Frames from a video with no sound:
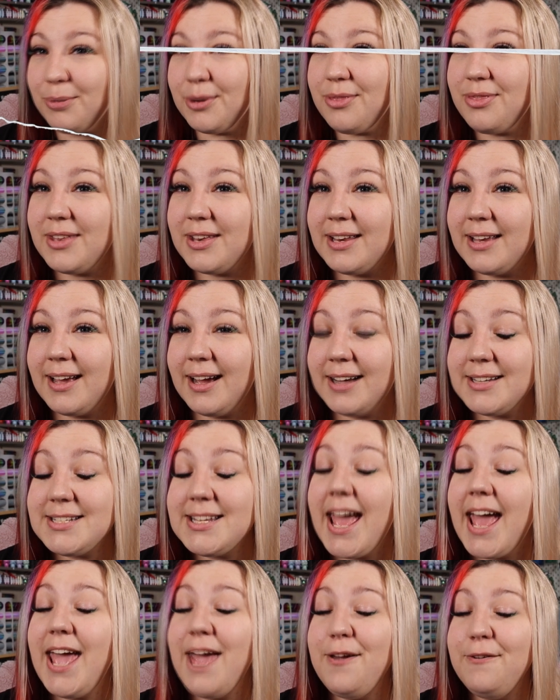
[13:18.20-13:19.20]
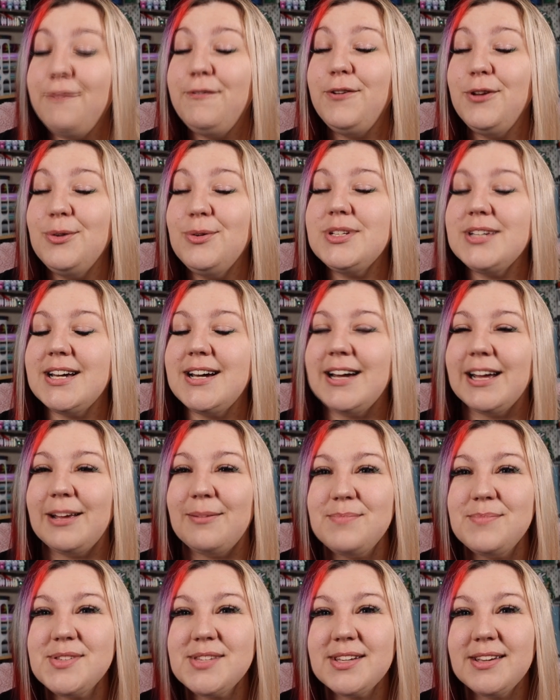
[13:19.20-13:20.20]
print then cut a few
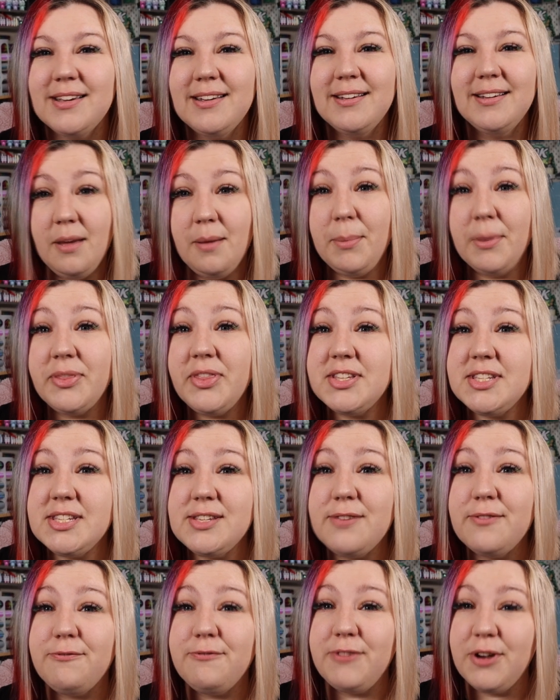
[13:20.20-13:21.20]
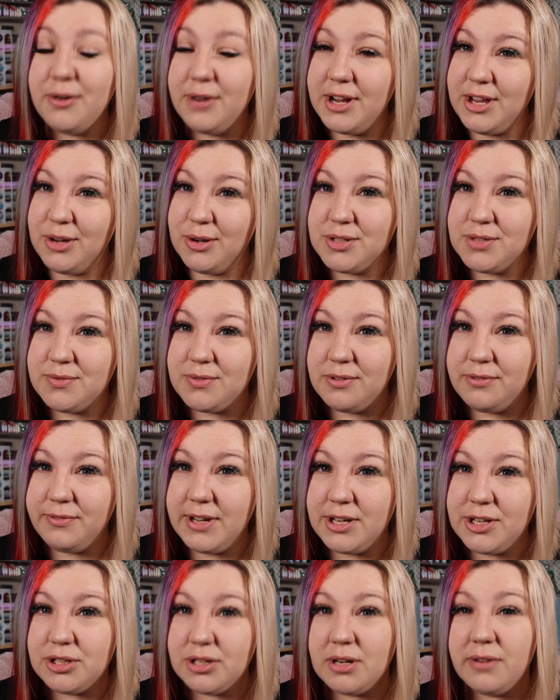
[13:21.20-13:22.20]
times, but this is a very useful
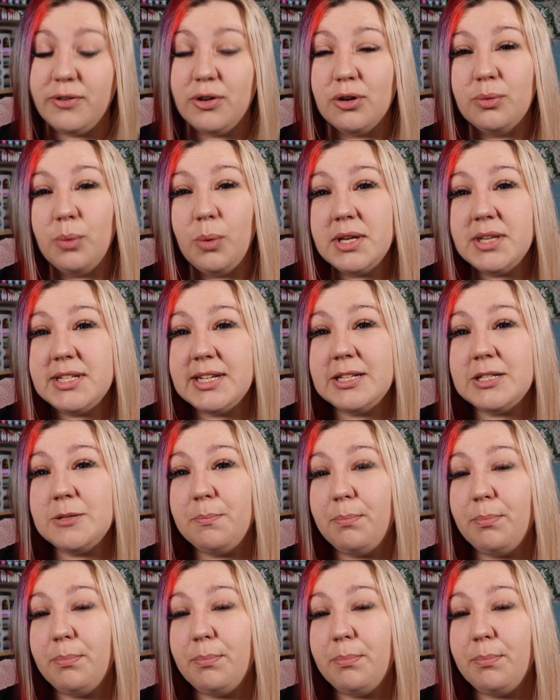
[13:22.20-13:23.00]
feature if you're wanting to